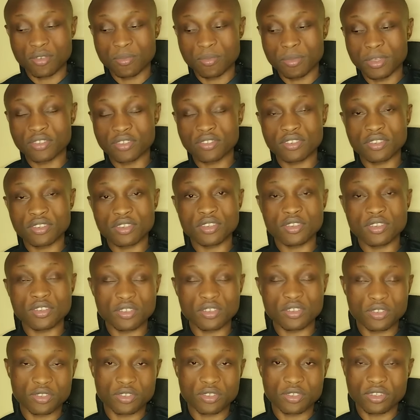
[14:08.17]
May see,
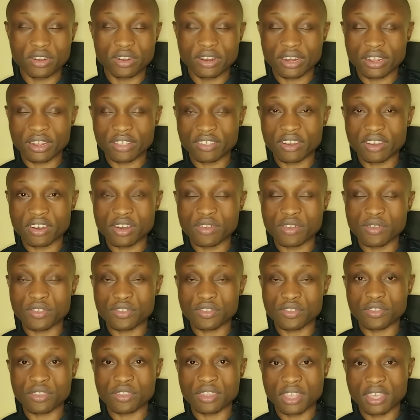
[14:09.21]
recently we
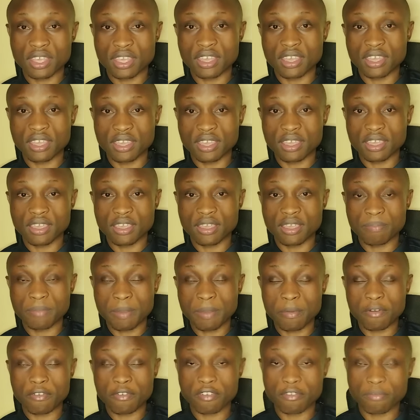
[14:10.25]
saw the
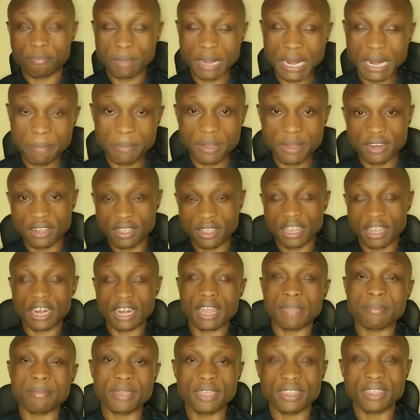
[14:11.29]
member of parliament
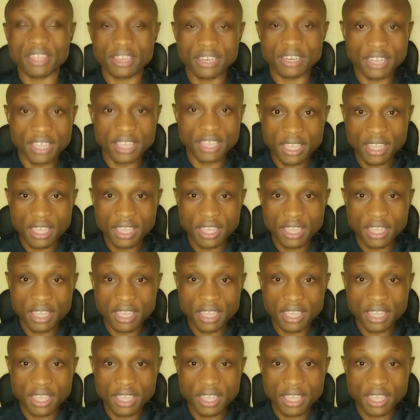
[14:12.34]
claiming that